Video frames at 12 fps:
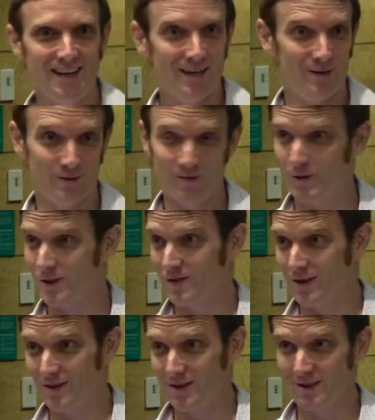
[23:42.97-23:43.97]
it was, first of
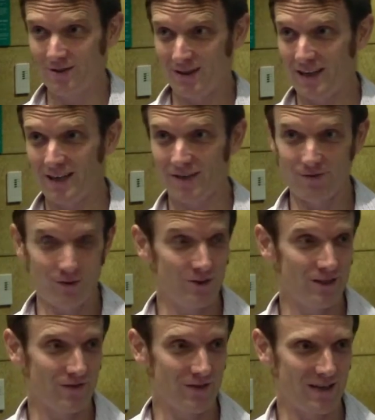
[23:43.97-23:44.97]
all, kind of
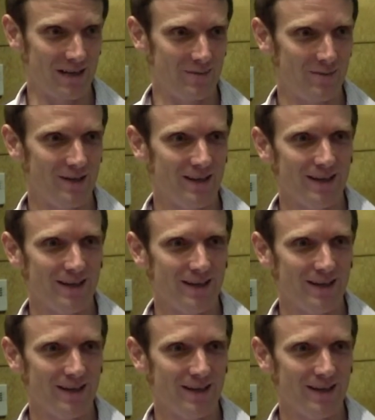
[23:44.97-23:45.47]
confusing for them.